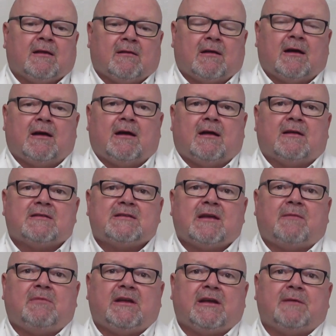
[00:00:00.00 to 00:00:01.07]

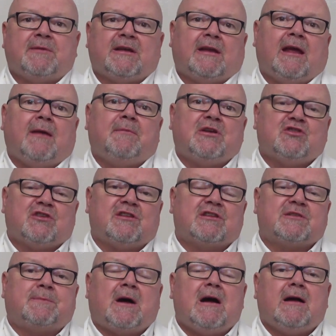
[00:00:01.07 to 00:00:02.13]
subligament damage in the
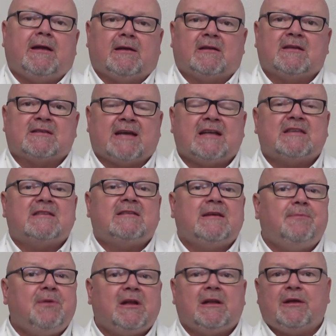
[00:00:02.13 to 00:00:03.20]
spine, because that's
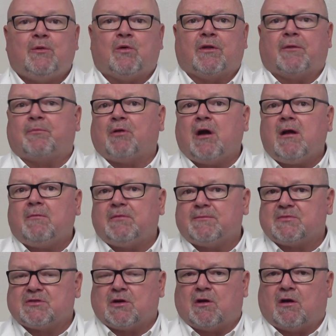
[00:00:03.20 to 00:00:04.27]
typically where the
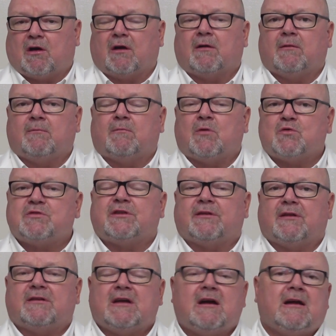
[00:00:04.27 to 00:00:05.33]
problems are most of
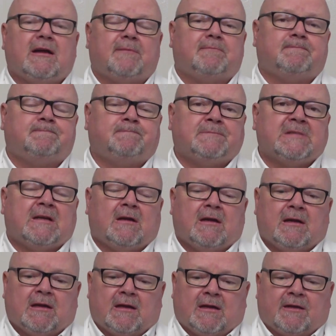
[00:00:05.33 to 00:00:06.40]
the time.
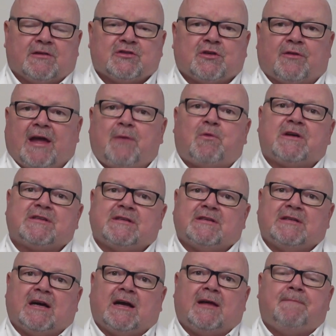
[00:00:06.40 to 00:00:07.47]
So that wasn't
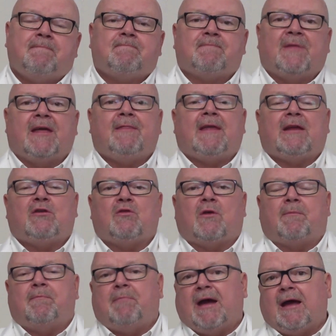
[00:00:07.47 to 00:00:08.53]
done. Then they did
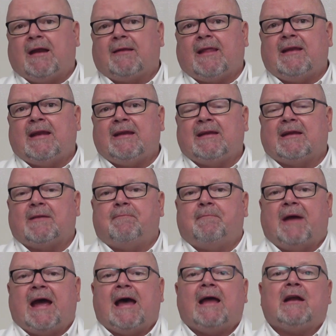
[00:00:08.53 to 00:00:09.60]
a
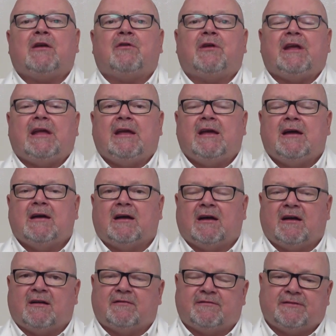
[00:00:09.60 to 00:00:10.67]
battery
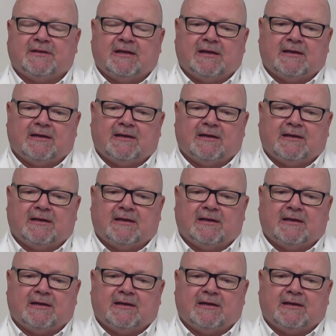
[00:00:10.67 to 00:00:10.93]
of